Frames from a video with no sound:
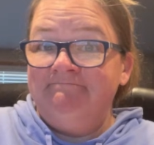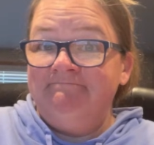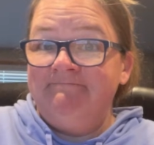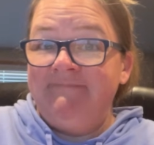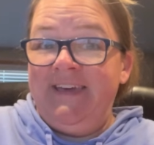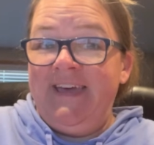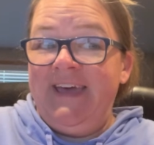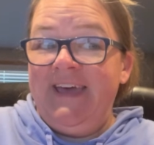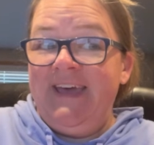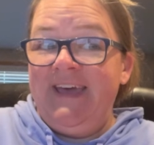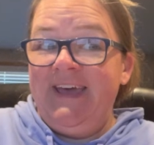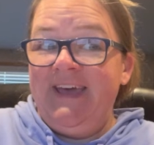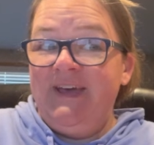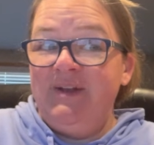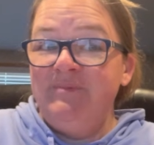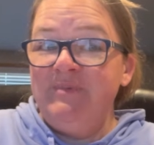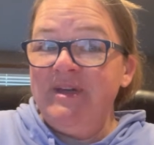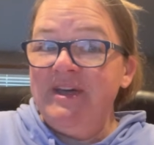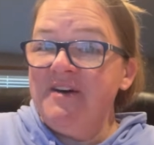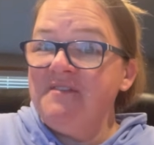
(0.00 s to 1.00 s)
and
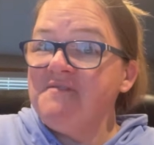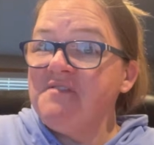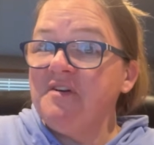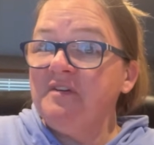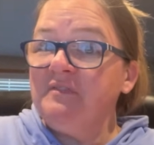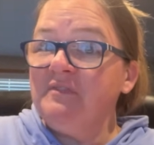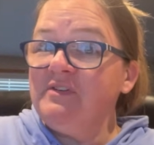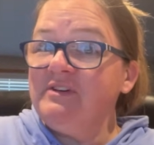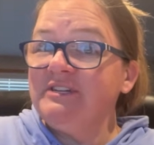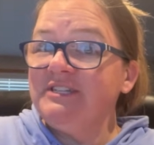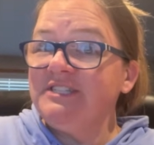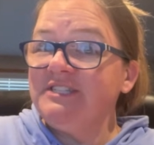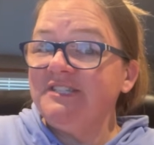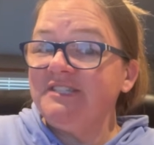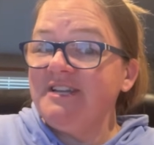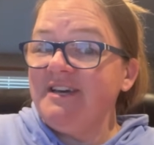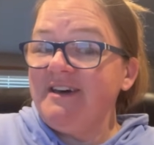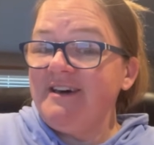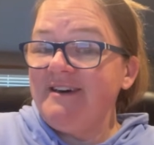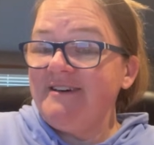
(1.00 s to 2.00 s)
we have our first
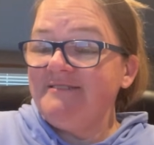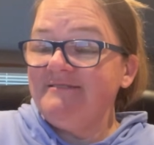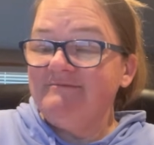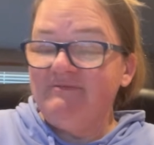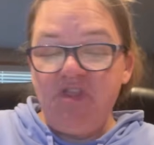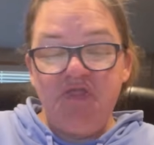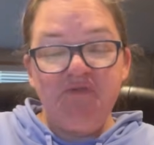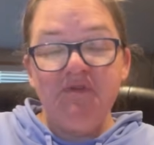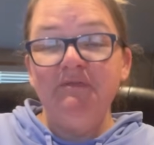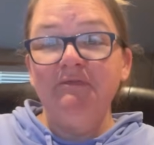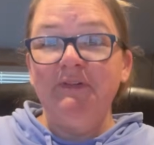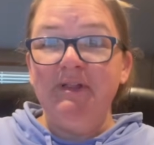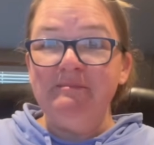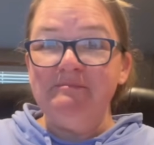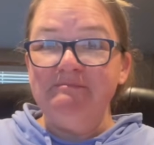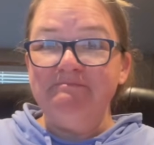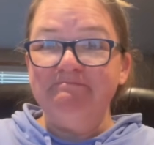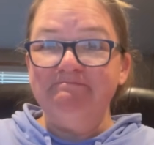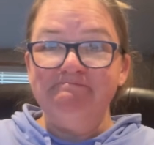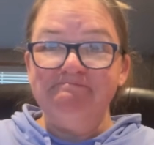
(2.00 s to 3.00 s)
thrift flip.
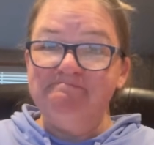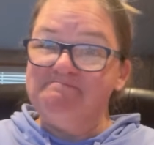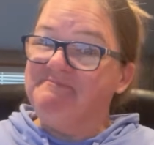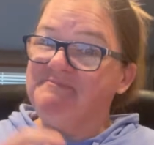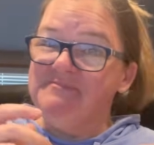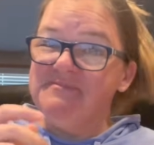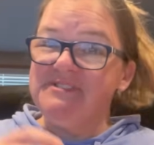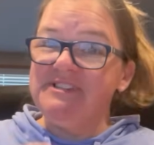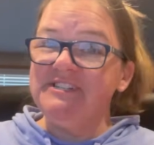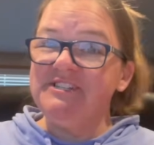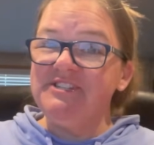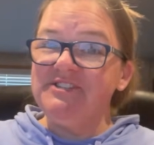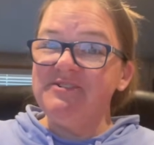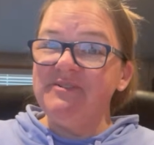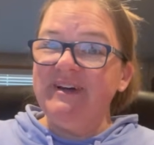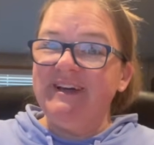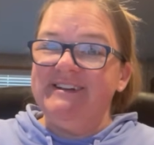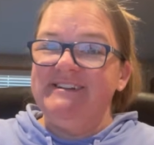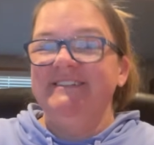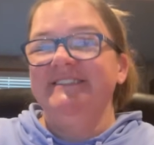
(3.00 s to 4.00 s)
Let's do it.